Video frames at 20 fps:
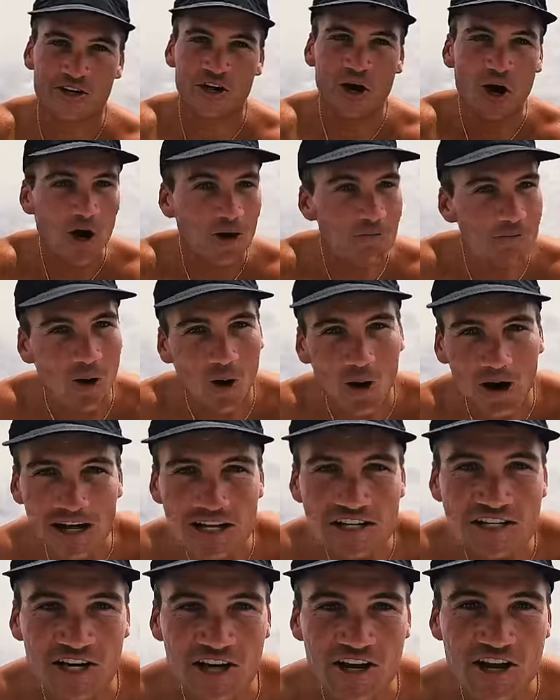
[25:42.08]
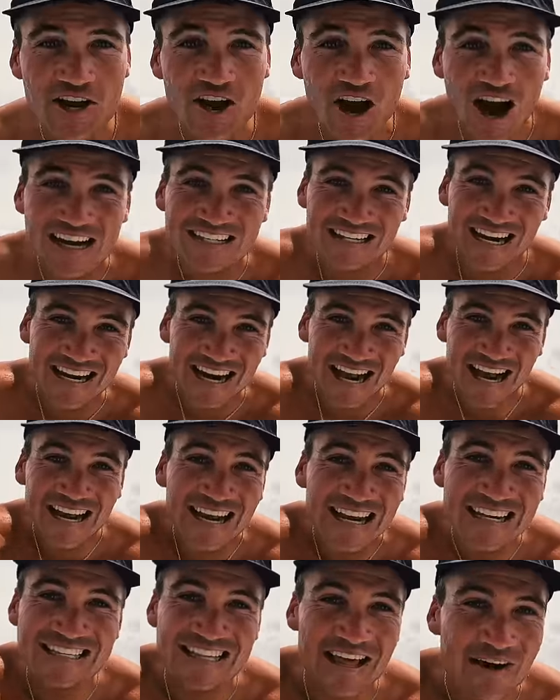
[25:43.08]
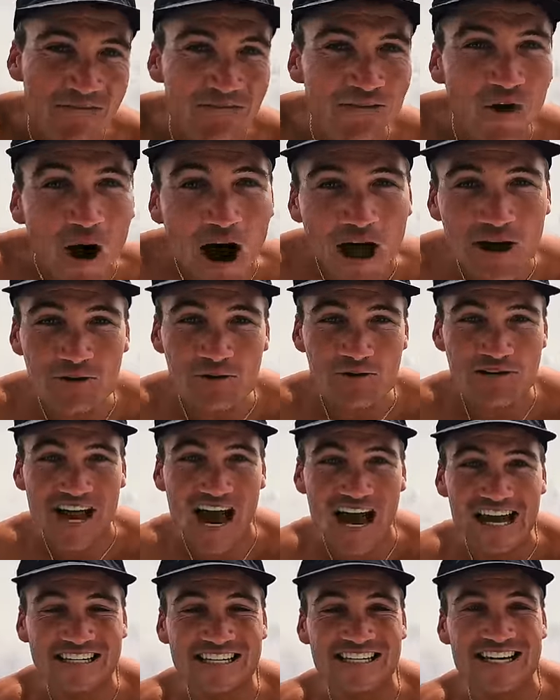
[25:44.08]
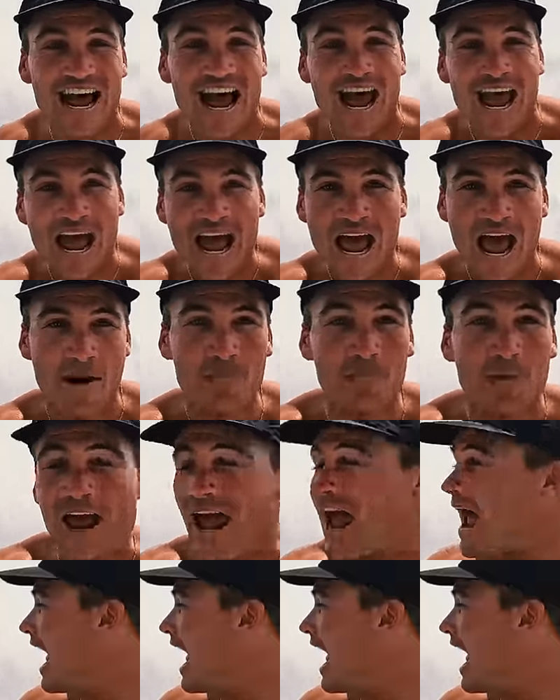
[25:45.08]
Good morning to you guys, and it is the final day today, and we're